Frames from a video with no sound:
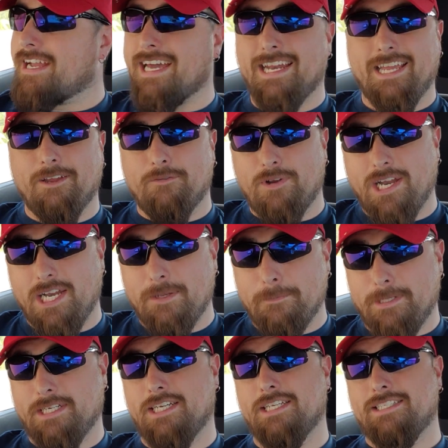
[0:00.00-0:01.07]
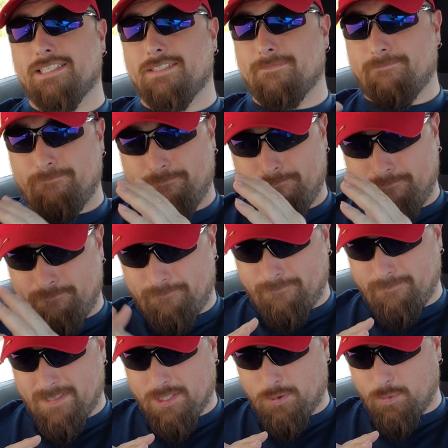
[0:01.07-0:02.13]
gotta get ready because
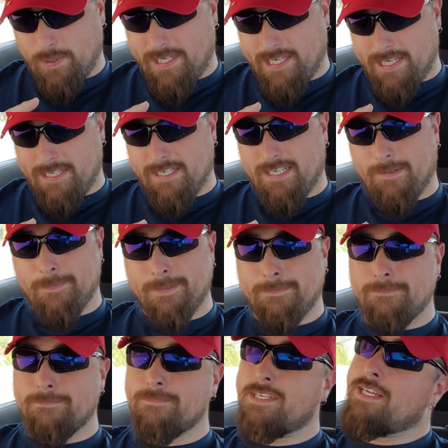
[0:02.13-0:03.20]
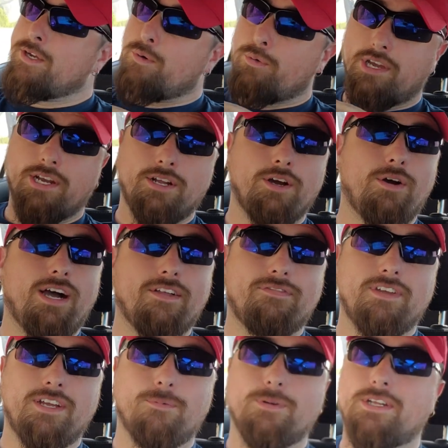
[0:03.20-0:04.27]
this weekend coming, we're gonna go out
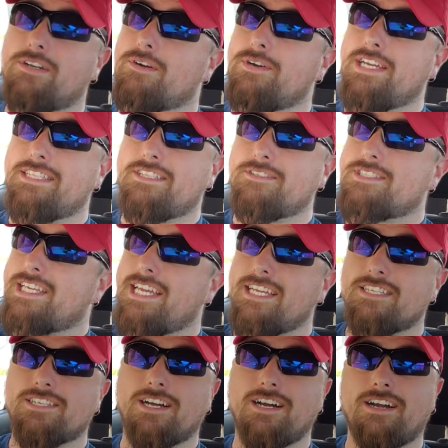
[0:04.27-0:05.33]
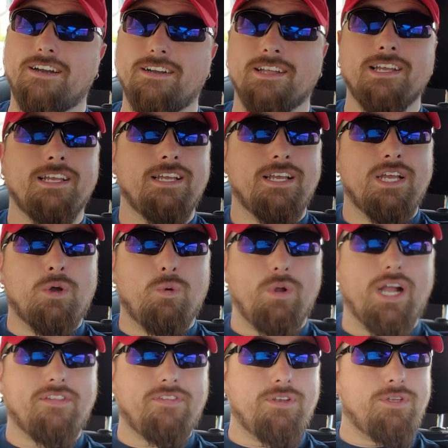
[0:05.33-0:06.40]
there, we're gonna go hit those kings hard. We
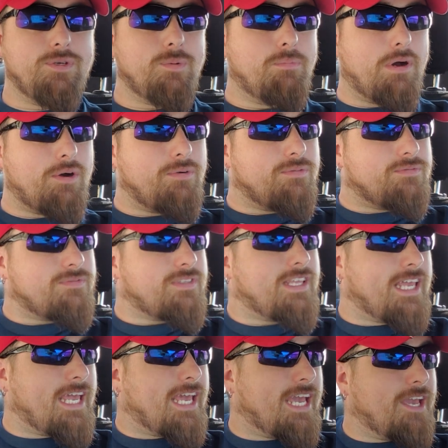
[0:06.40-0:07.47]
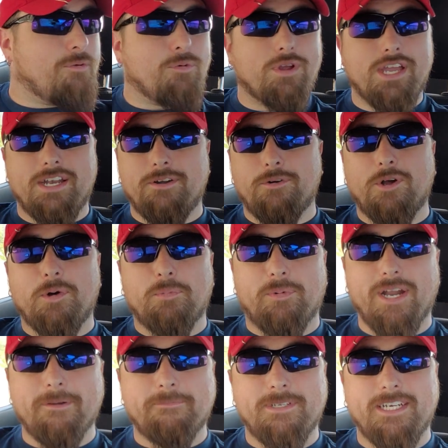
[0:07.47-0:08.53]
got the new boat and we're getting her all
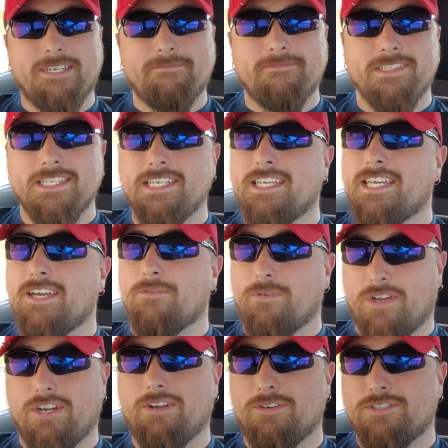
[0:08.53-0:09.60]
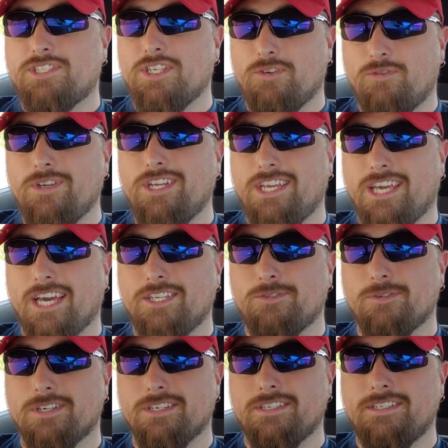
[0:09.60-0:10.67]
prepped up, and we're gonna go see if we can catch
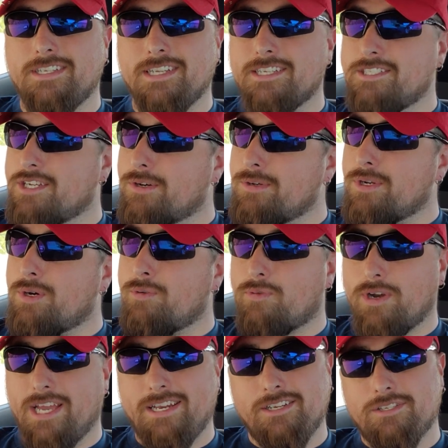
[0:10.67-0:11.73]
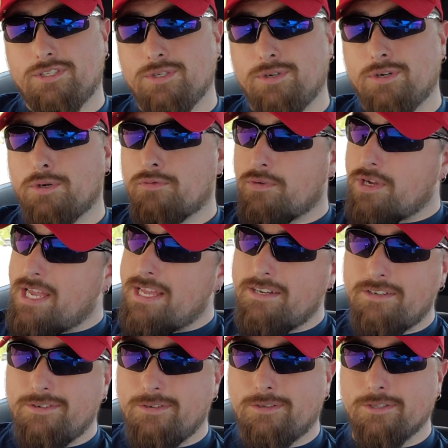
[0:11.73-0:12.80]
one. Don't know if we're heading to Seward or if we're
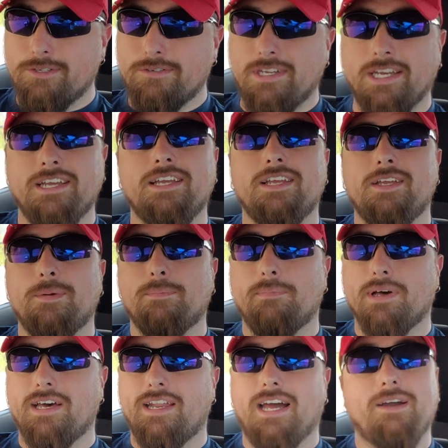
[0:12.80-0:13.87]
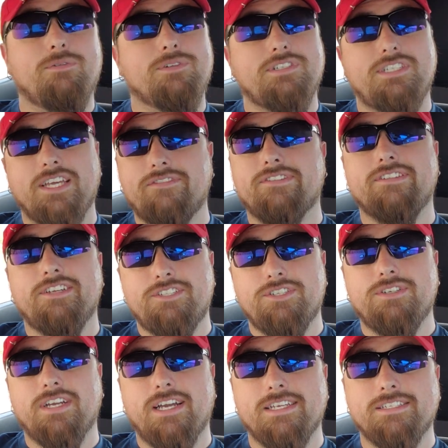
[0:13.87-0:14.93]
heading to Cluna, but I will definitely let
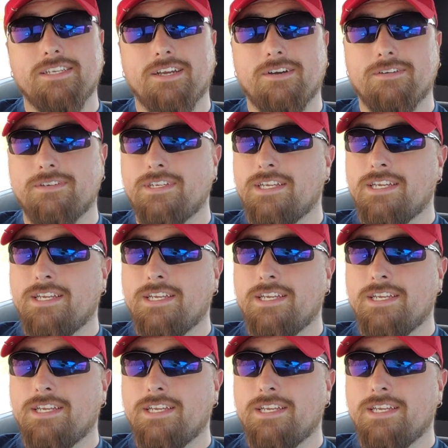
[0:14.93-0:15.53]
you guys know.